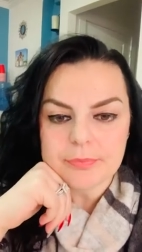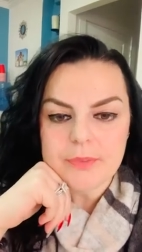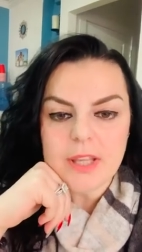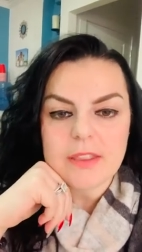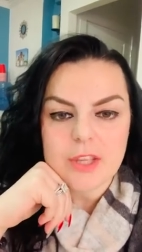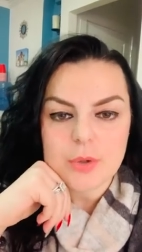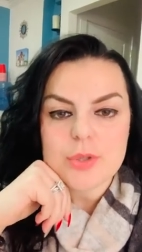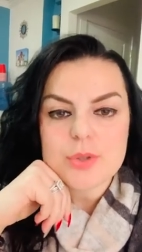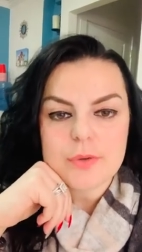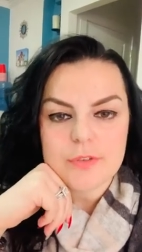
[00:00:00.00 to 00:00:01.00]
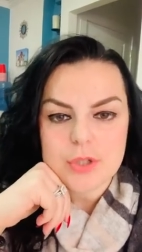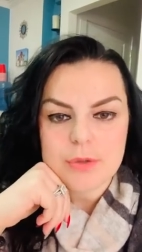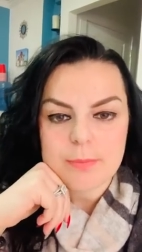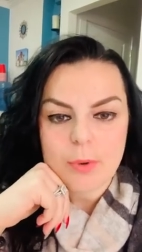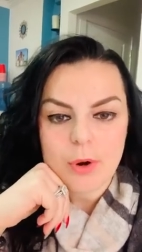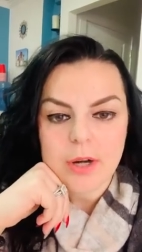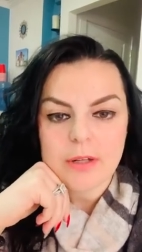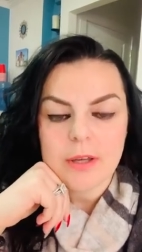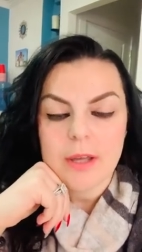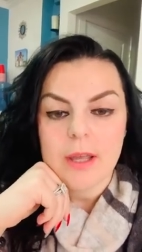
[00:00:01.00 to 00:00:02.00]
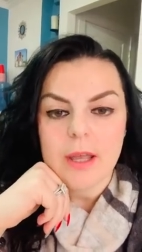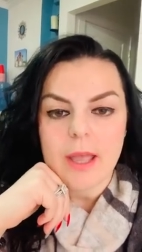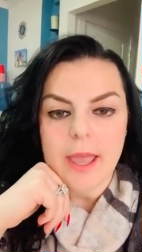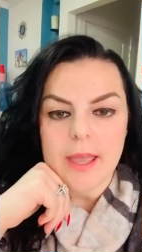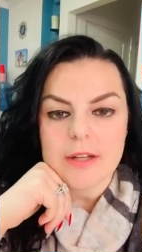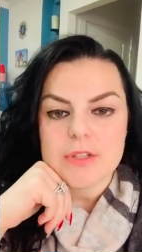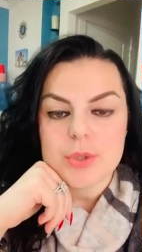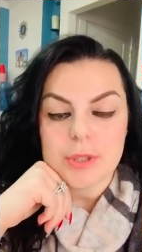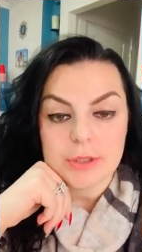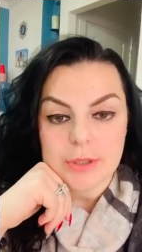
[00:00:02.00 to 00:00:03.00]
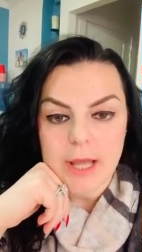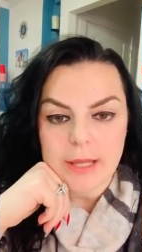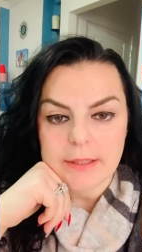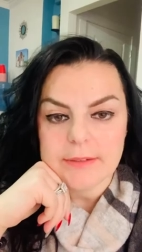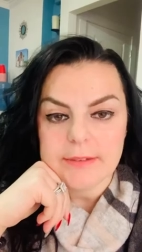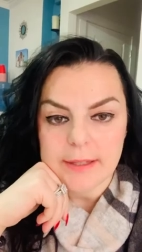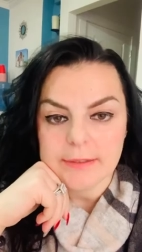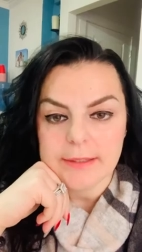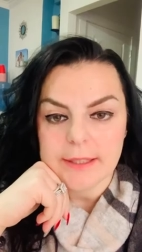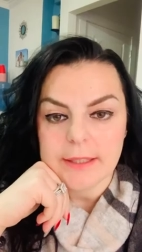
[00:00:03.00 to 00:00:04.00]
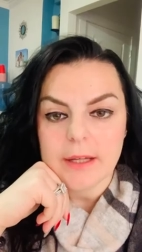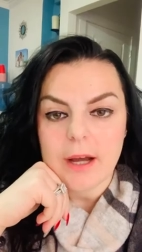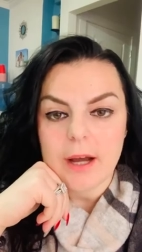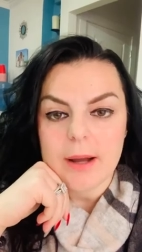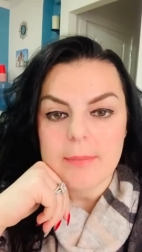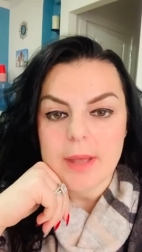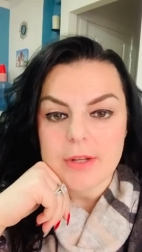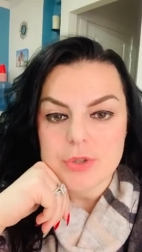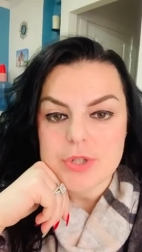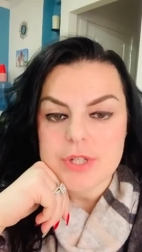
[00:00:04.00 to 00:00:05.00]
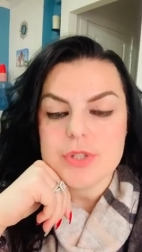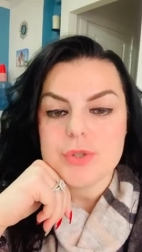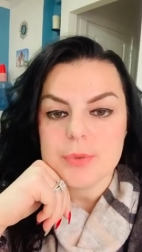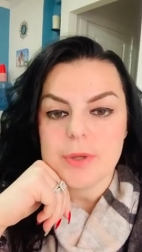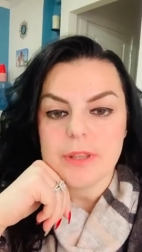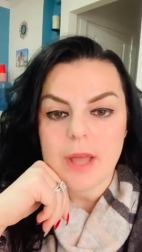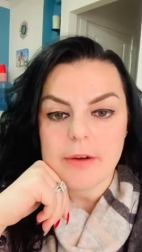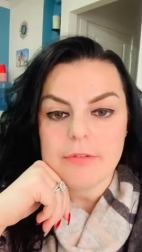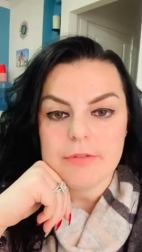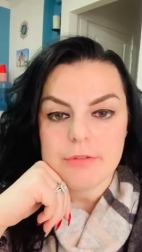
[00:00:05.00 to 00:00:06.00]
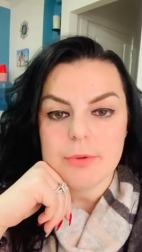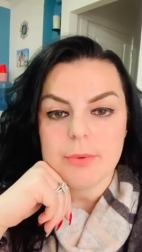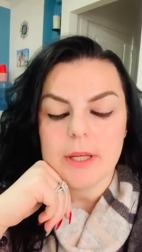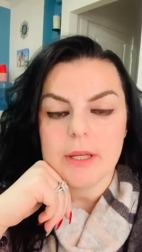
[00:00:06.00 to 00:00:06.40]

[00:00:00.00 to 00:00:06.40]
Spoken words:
That you could do a vision board and you could look at it daily. And just doing that, reviewing